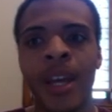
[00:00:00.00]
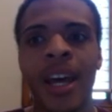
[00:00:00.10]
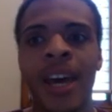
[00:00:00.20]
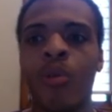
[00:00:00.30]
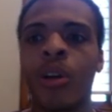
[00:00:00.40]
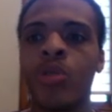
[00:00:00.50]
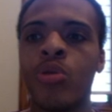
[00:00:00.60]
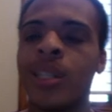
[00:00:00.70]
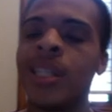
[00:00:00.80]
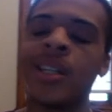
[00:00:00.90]
And when you
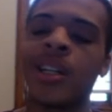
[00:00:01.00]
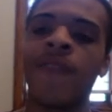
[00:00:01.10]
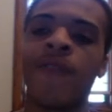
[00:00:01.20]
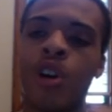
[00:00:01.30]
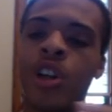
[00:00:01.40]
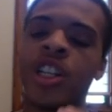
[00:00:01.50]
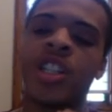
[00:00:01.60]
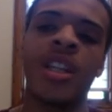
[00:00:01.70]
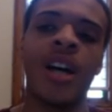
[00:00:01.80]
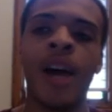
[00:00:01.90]
see a convergence
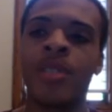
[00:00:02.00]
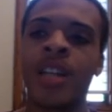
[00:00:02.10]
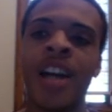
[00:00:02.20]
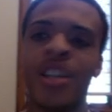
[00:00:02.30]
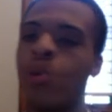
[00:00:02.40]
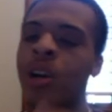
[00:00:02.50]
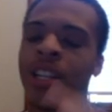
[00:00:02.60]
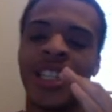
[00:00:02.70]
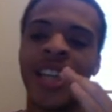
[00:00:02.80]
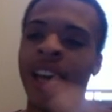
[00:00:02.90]
to the upside, you want
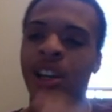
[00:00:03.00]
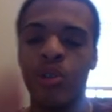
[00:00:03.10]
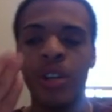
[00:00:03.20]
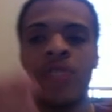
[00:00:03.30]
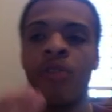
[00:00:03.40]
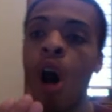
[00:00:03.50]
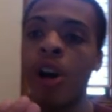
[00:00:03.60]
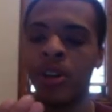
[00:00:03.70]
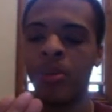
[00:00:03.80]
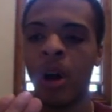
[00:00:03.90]
to see that increased
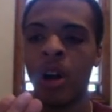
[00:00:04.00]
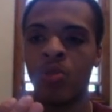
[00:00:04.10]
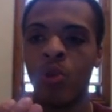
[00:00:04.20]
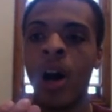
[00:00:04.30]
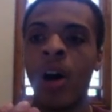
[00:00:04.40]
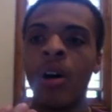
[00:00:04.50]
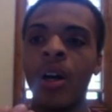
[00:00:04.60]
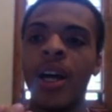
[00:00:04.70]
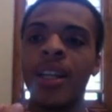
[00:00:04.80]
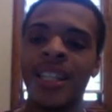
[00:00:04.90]
volume as well
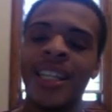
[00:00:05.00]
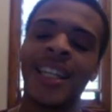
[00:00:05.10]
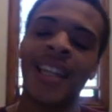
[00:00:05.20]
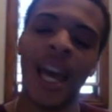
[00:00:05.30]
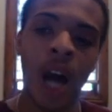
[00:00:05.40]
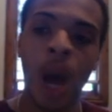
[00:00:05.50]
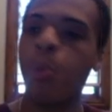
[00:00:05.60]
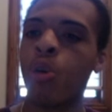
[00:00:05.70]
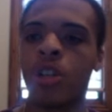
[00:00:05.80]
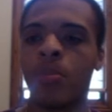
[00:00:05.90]
to get that
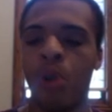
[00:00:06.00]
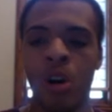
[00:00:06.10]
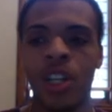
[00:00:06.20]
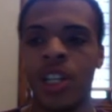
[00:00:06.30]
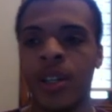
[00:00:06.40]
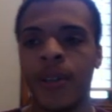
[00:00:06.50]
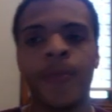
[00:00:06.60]
upwards push.